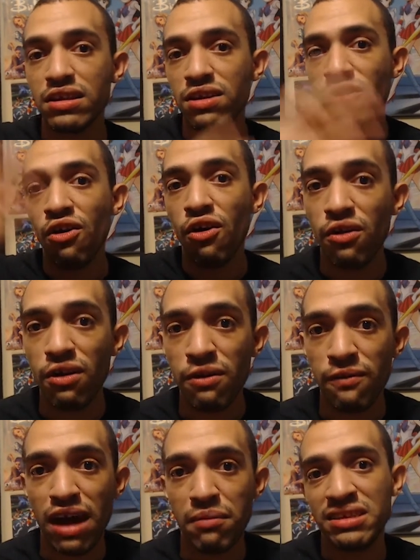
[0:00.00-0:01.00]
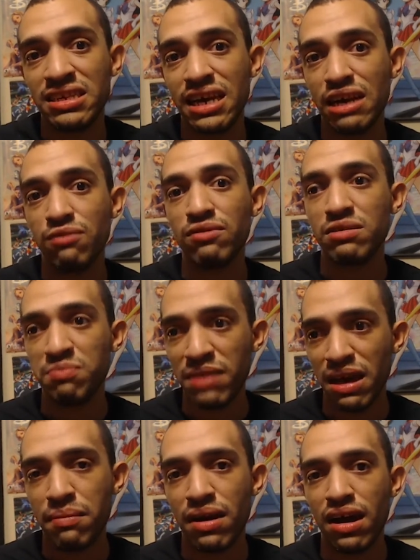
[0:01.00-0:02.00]
the whole environment setting was
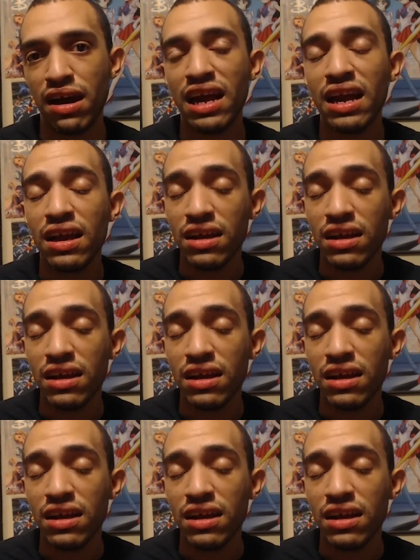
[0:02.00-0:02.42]
made by,